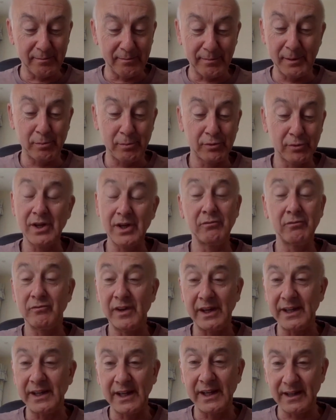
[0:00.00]
people don't
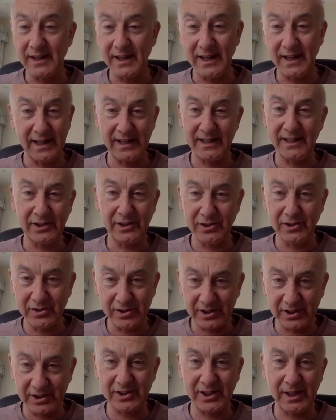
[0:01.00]
read it and they
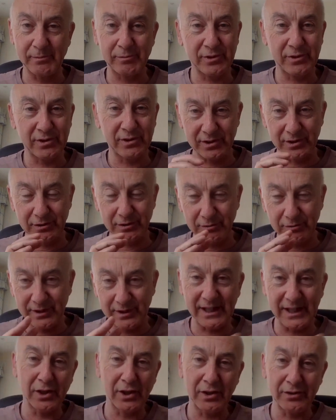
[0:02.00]
just accept to
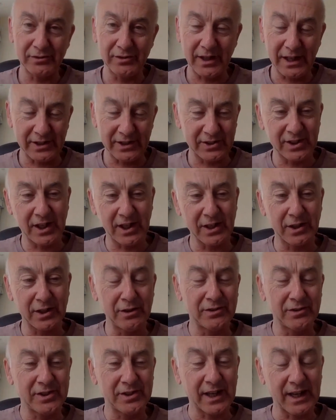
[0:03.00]
get on and start
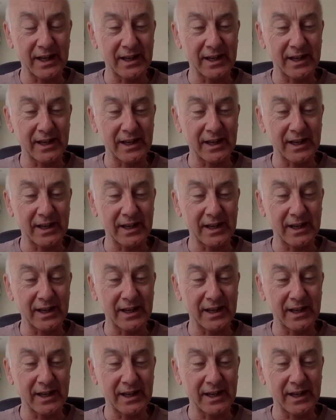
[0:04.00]
using